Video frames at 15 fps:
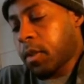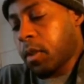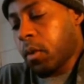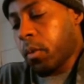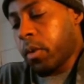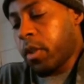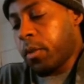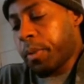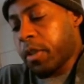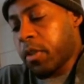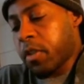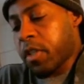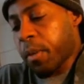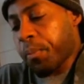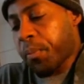When you
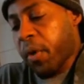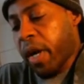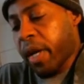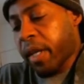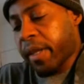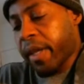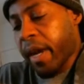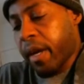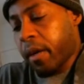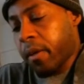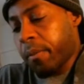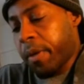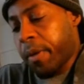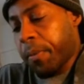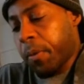produce a product that
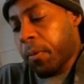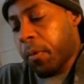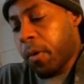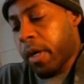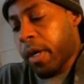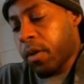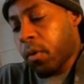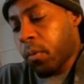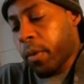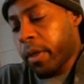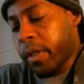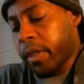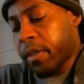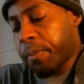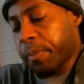other people want, you're
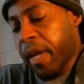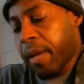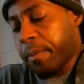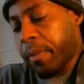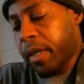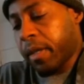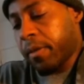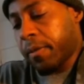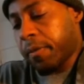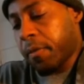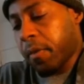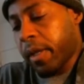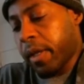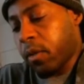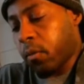willing to pay money
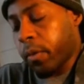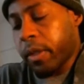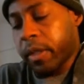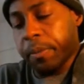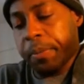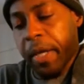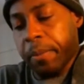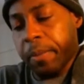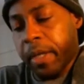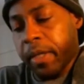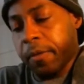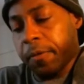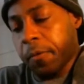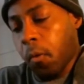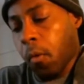for, and they're willing to pay
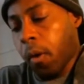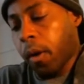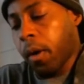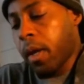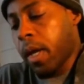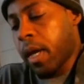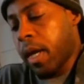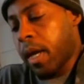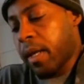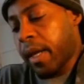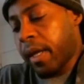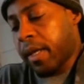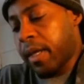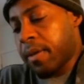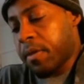money for,
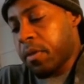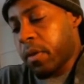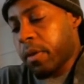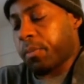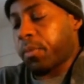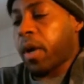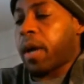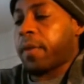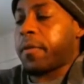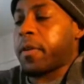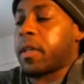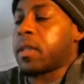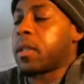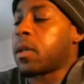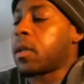that gives you a
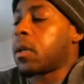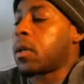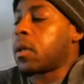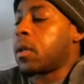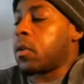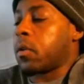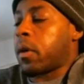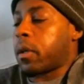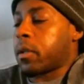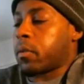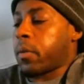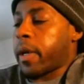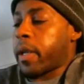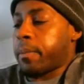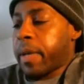profit. You're on
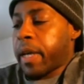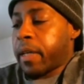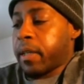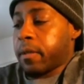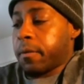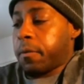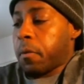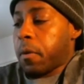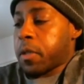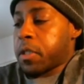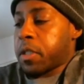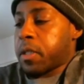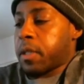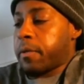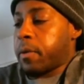the way to making a
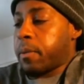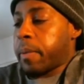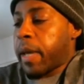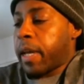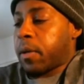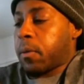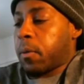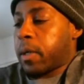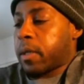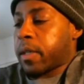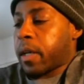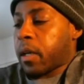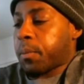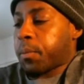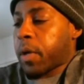fortune. If you make
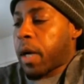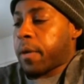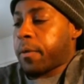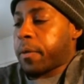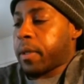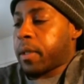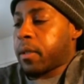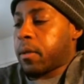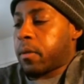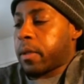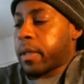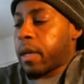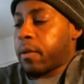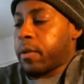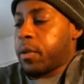$1 profit
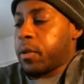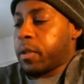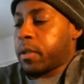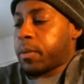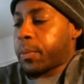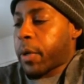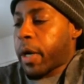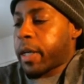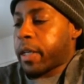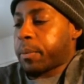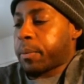on every unit of product